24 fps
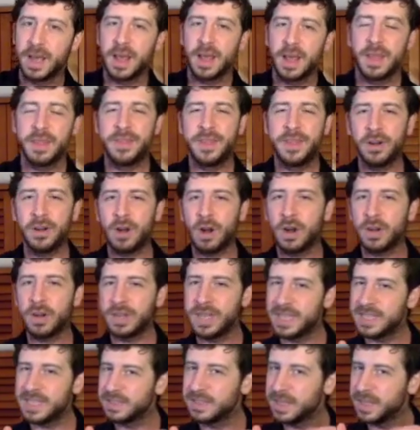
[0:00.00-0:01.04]
there are
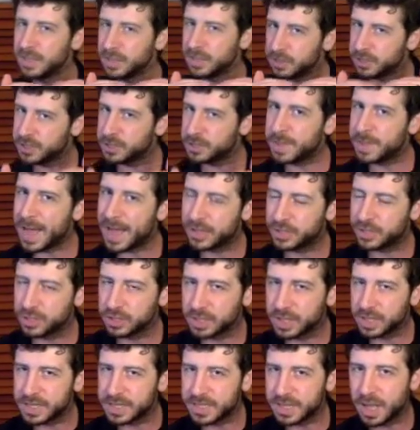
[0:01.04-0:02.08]
these little
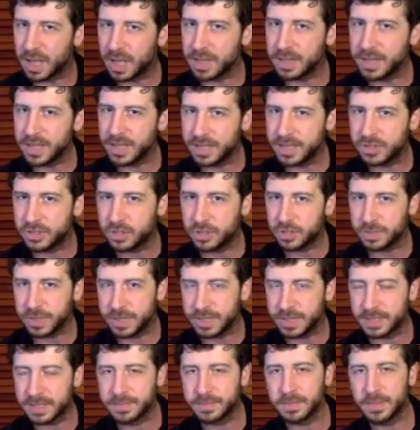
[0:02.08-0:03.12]
spatulas on the instrument.